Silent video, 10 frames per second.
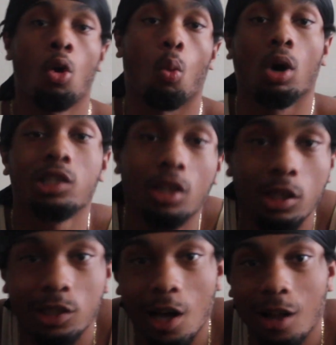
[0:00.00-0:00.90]
What's
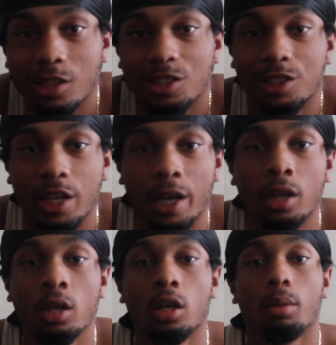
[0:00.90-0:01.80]
good, y'all? It's
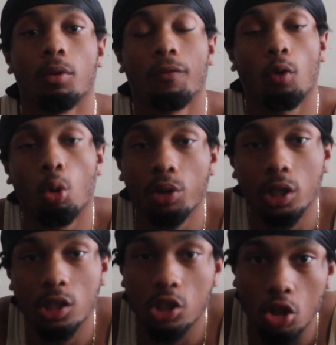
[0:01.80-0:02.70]
Jay, and before we
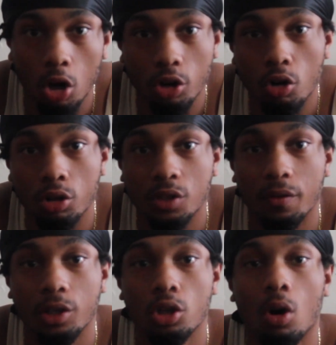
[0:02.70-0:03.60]
get started on this
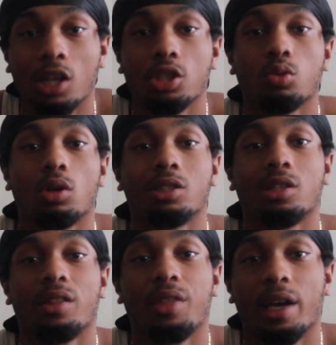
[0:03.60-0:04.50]
video, I just wanted
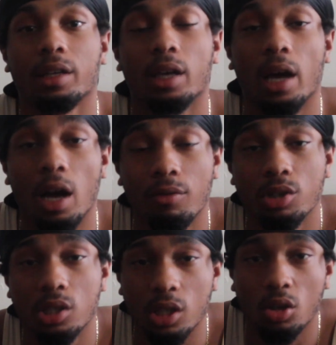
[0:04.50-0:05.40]
to thank
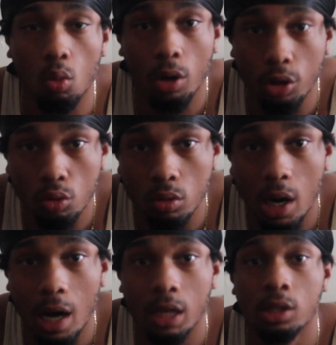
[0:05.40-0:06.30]
every single one of you
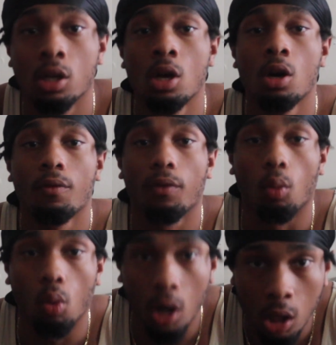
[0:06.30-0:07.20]
guys for
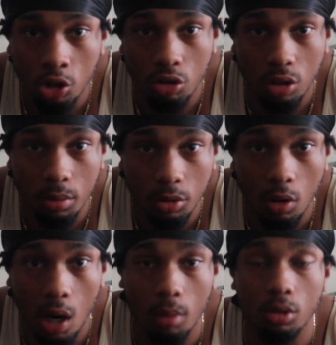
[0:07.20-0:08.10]
100
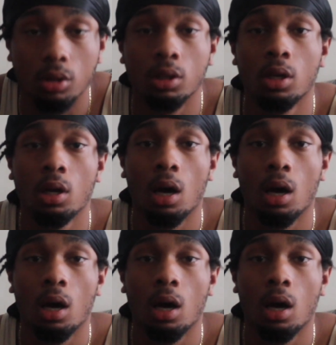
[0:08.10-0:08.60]
subscribers.